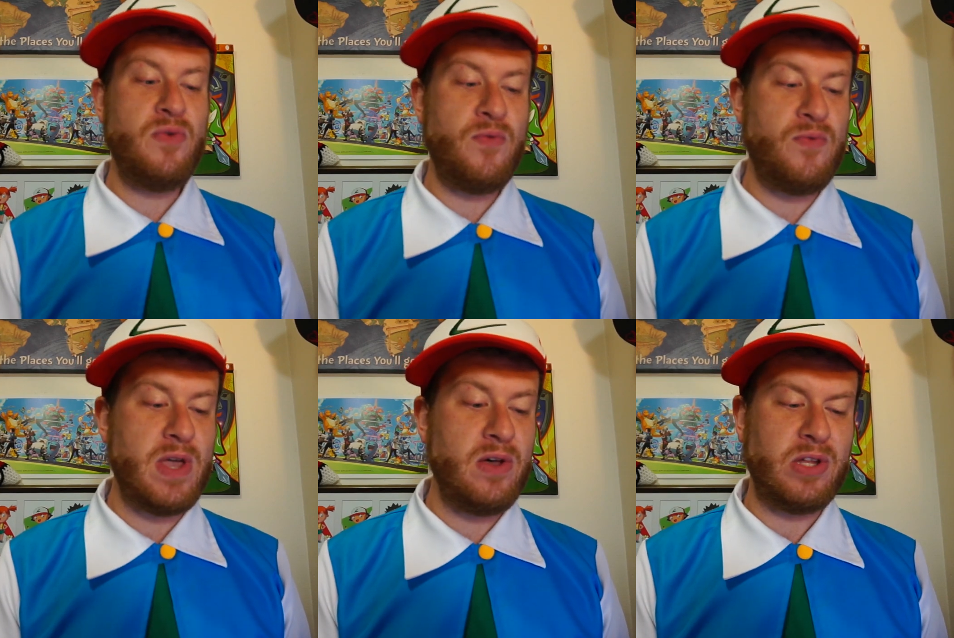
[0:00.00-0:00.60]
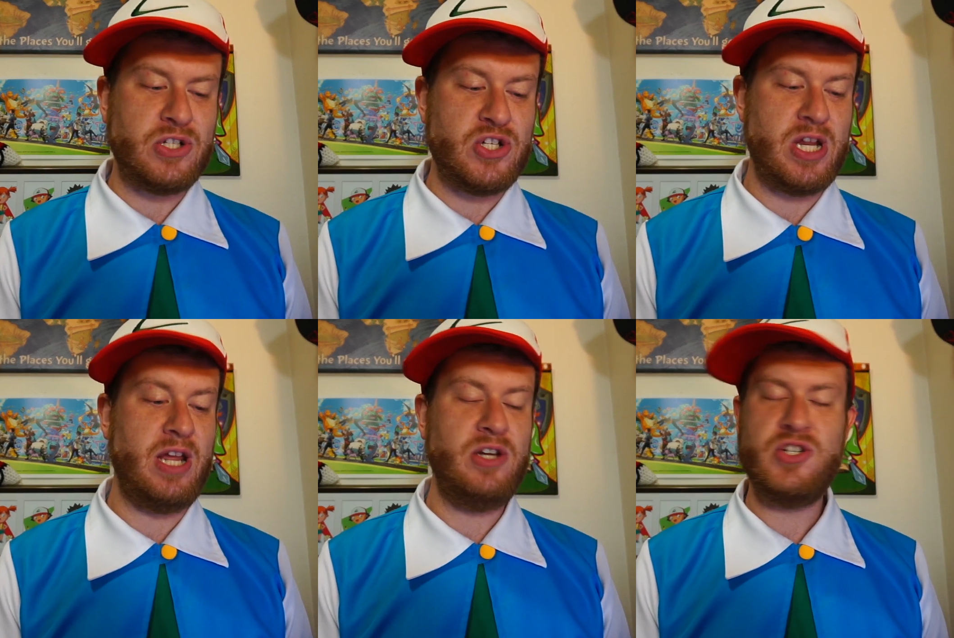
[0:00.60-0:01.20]
feel a
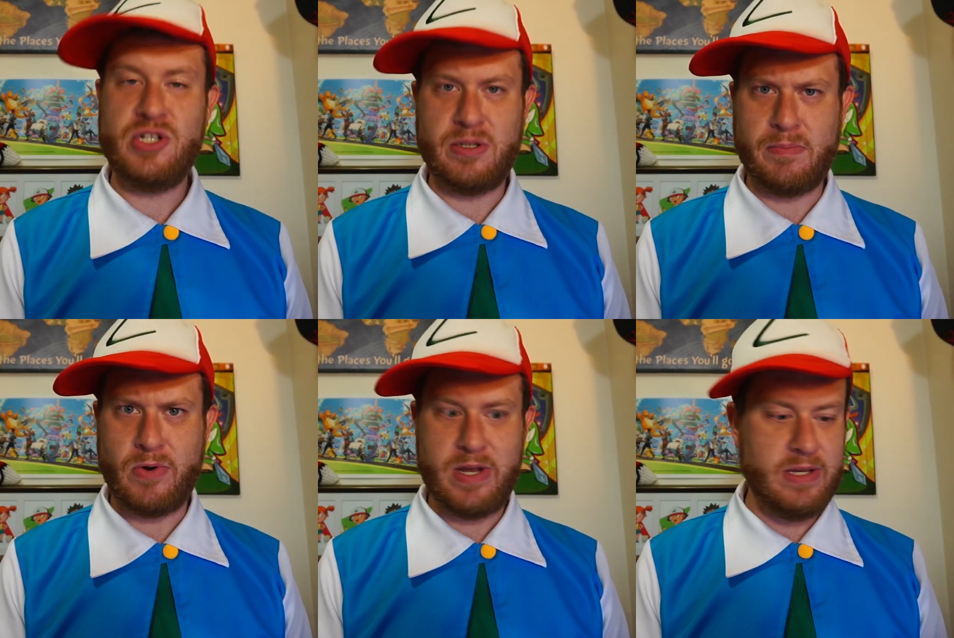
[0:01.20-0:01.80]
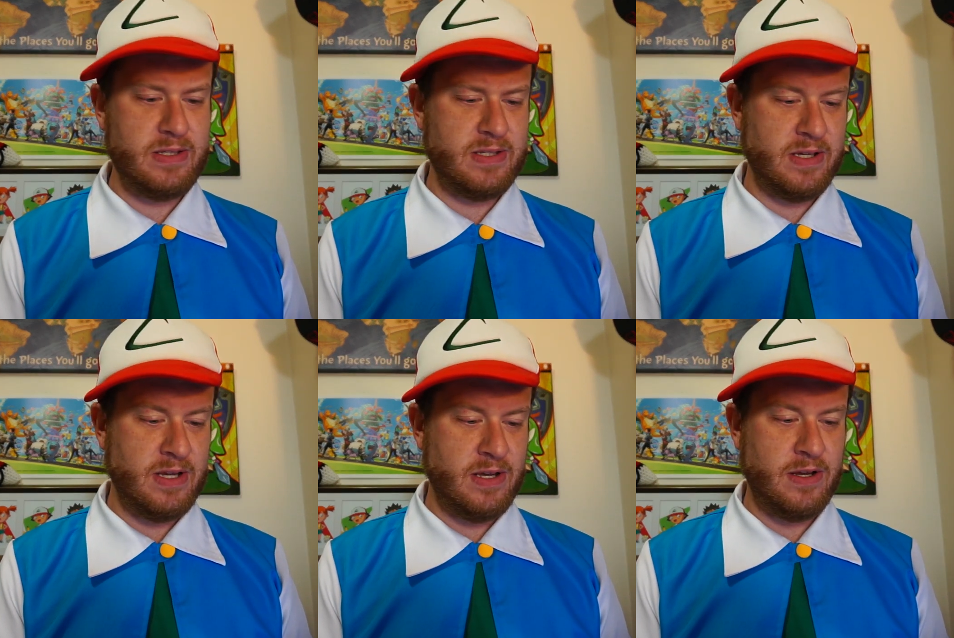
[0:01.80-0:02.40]
change in the breeze?
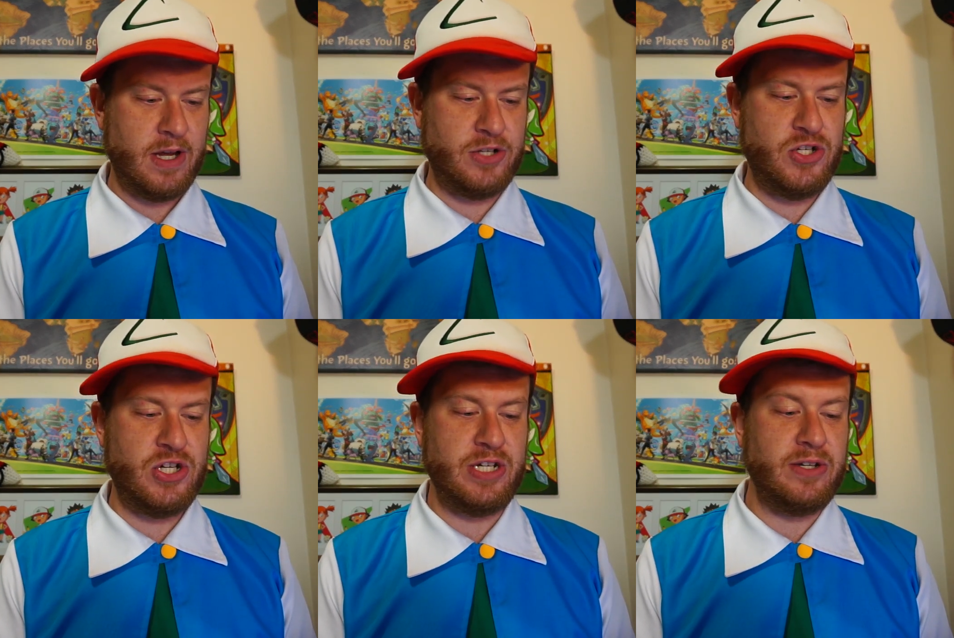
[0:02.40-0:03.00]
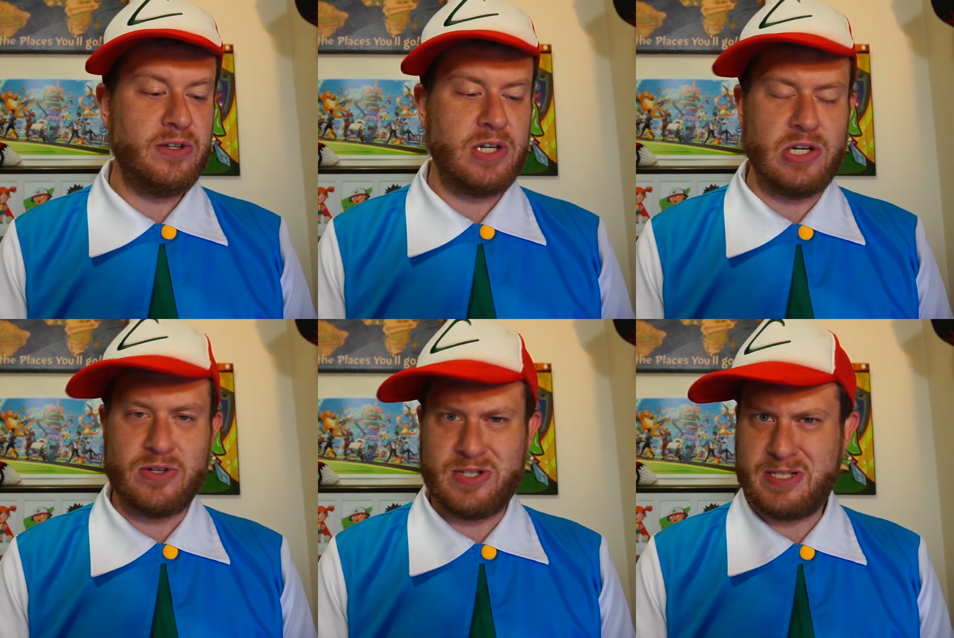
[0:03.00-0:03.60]
A chill in
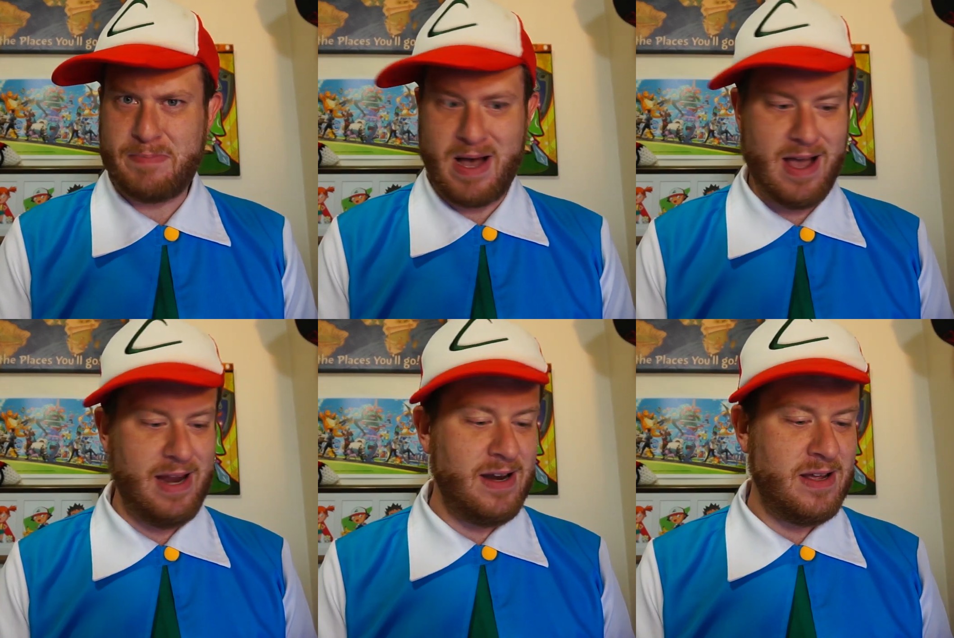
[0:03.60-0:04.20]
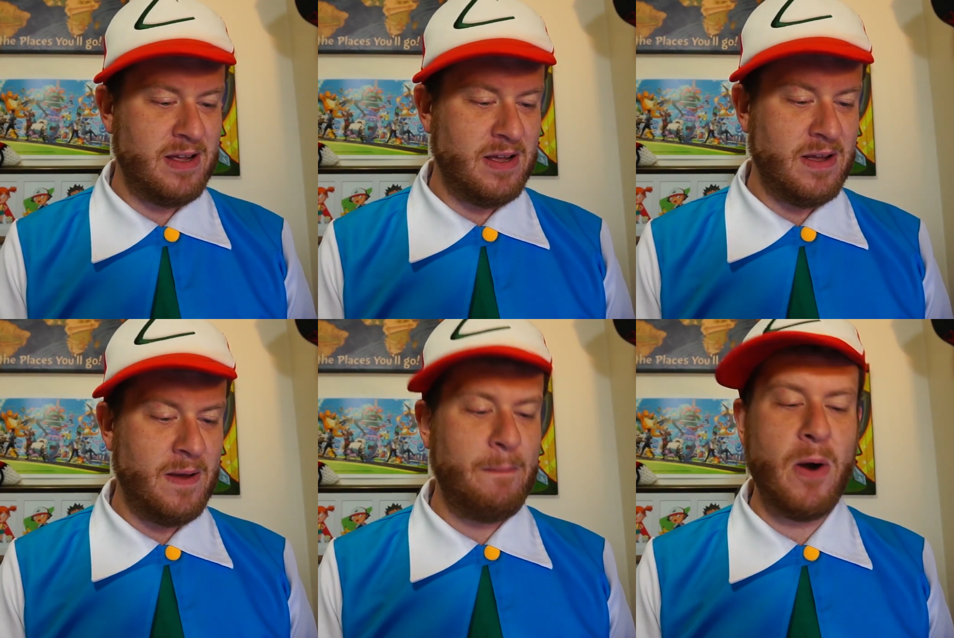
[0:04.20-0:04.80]
your spine?
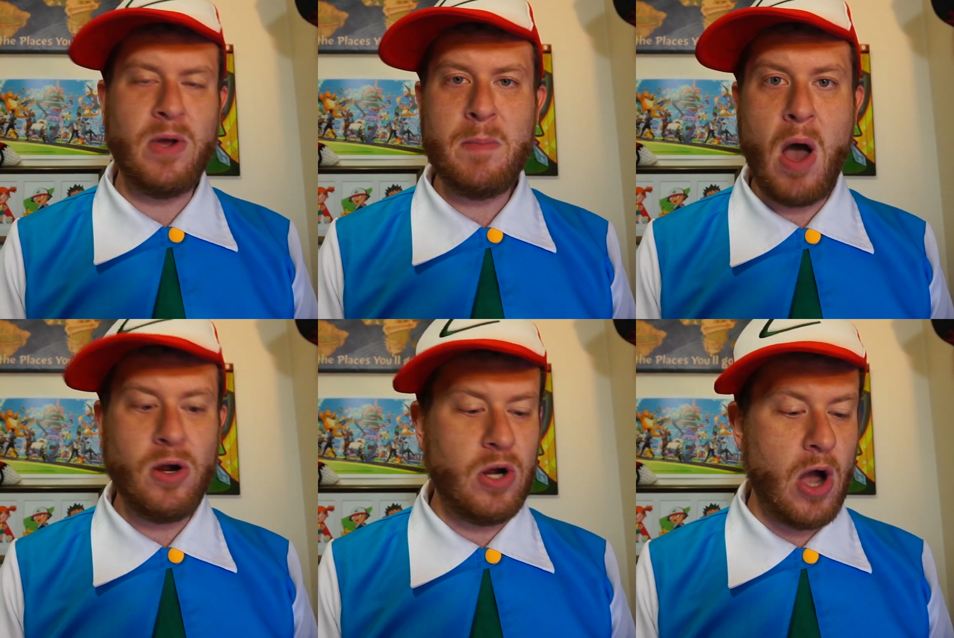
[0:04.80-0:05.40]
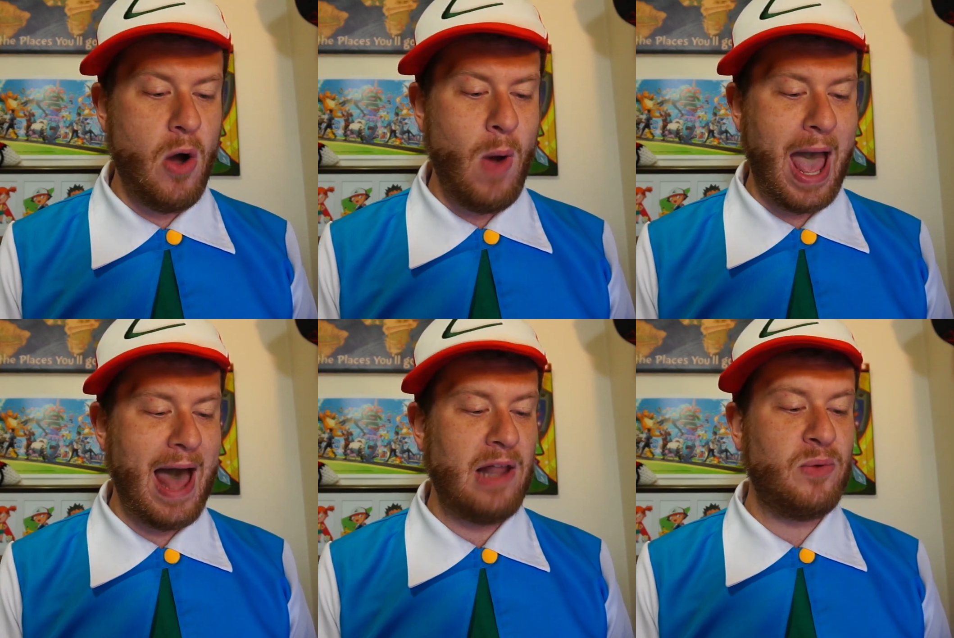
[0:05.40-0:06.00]
Pokemon Go
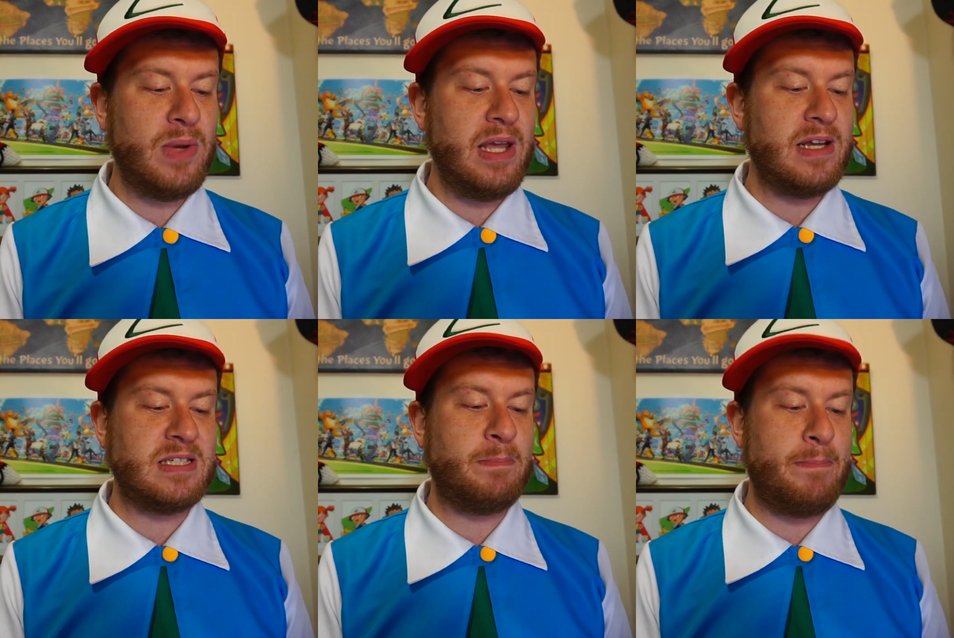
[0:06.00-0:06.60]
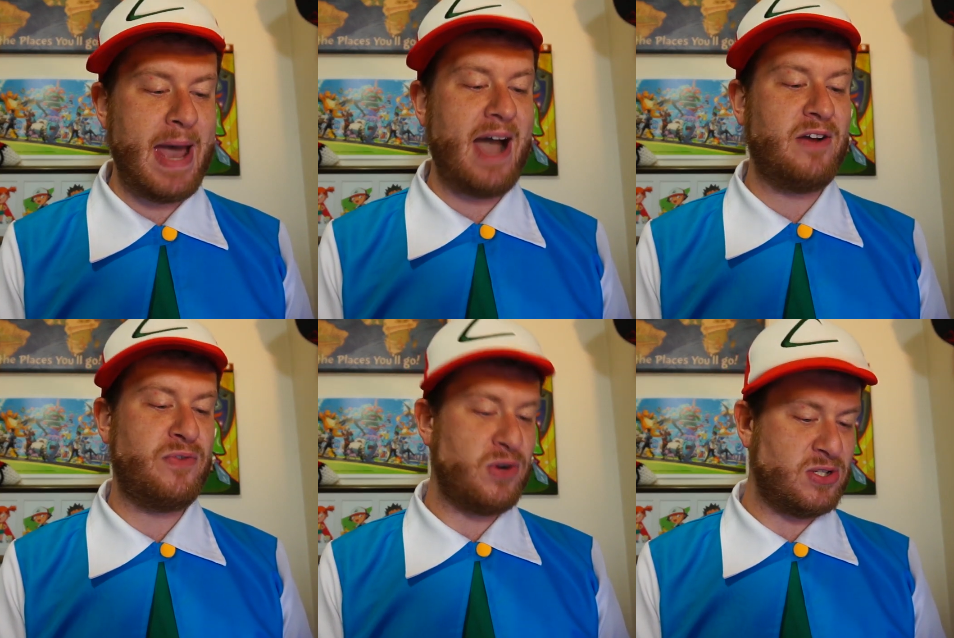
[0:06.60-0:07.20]
Halloween is back
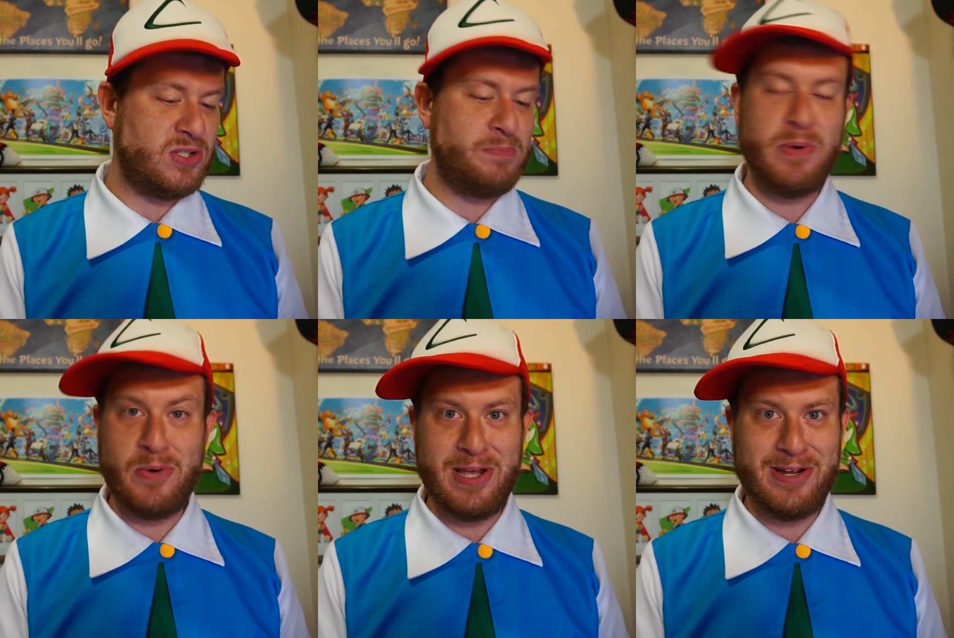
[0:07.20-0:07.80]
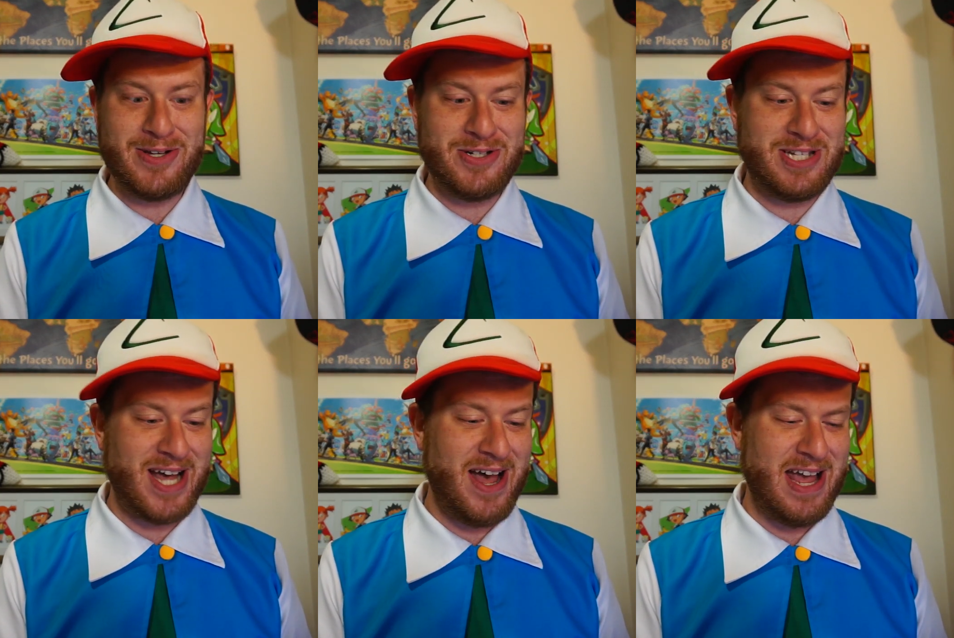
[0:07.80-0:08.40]
for a spooky good
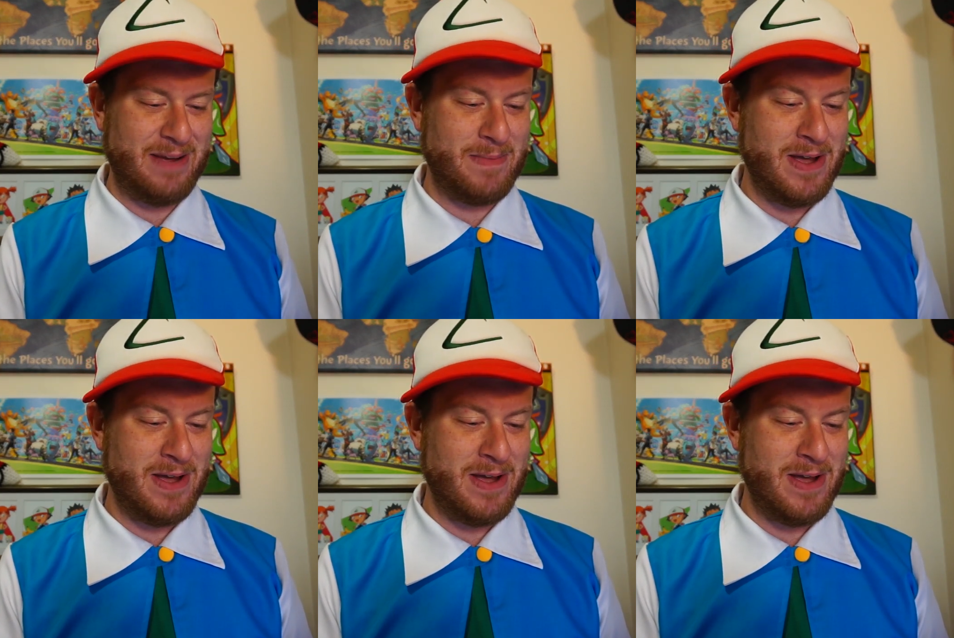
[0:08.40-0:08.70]
time.